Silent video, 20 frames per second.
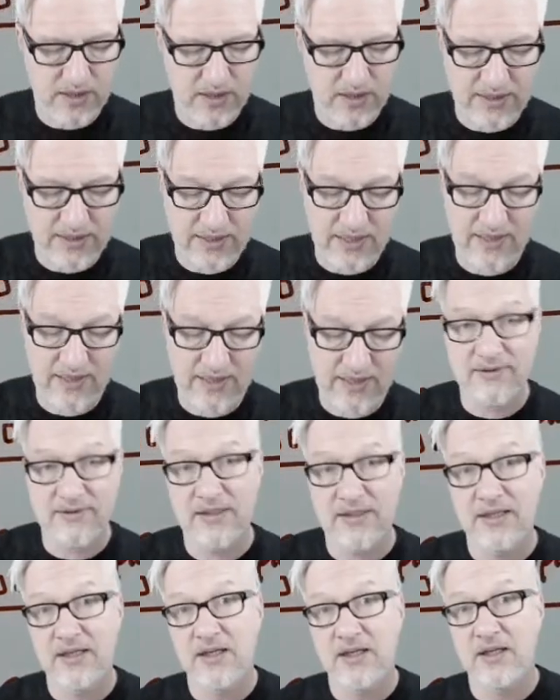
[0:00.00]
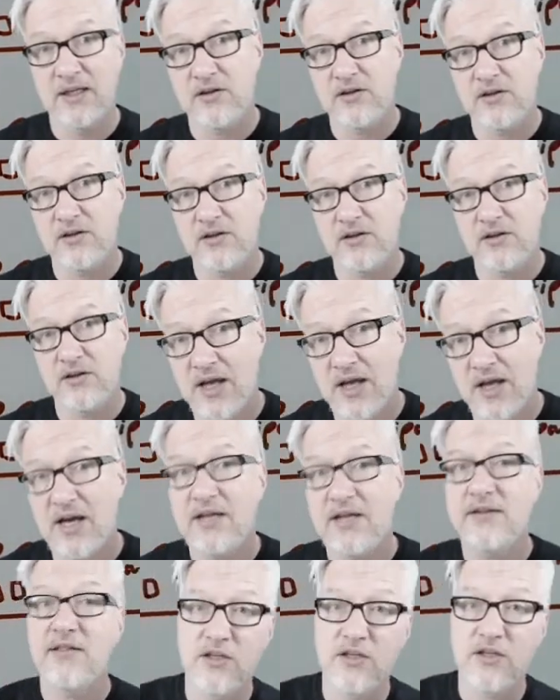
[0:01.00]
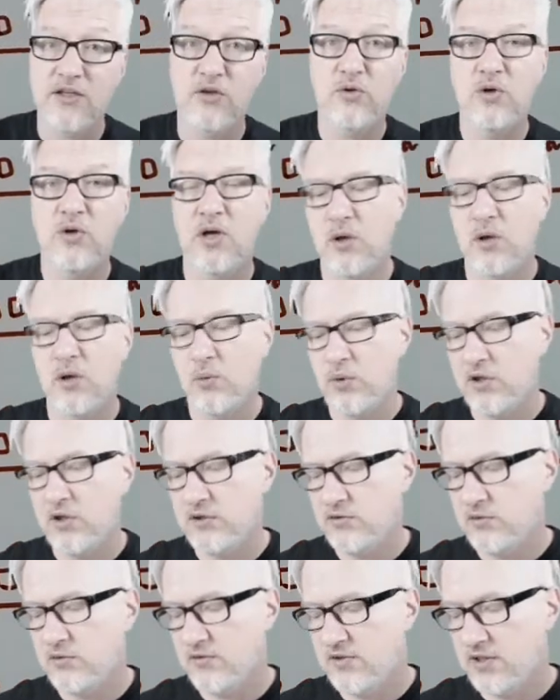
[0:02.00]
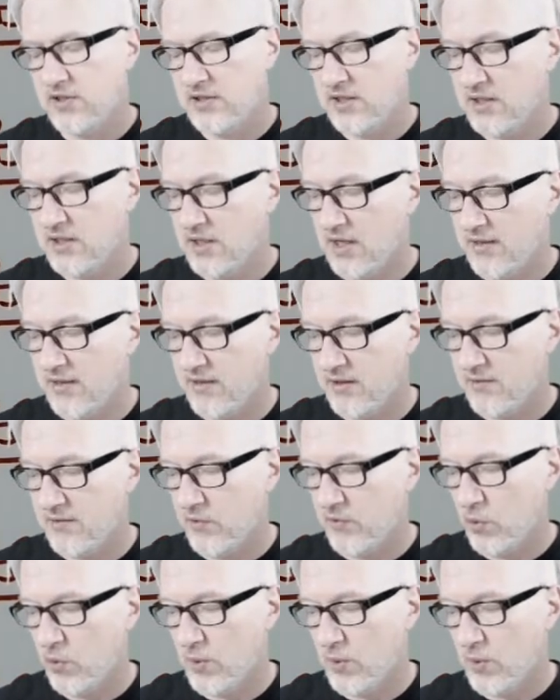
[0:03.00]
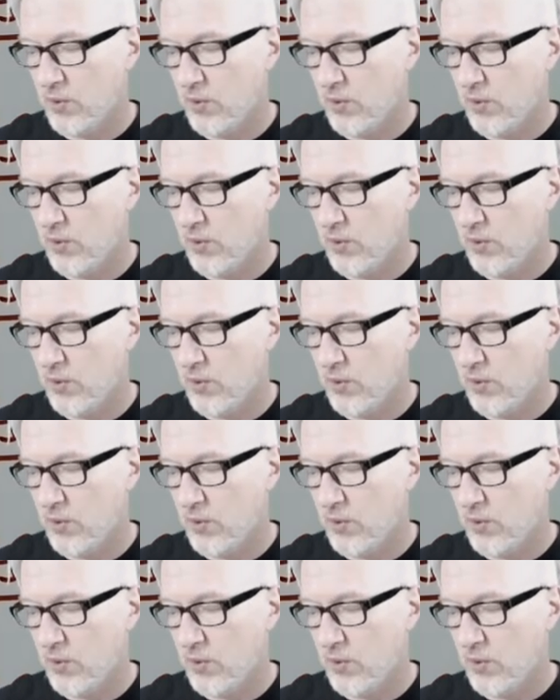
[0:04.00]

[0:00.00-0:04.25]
Unless you're blind, then you will do that in another way.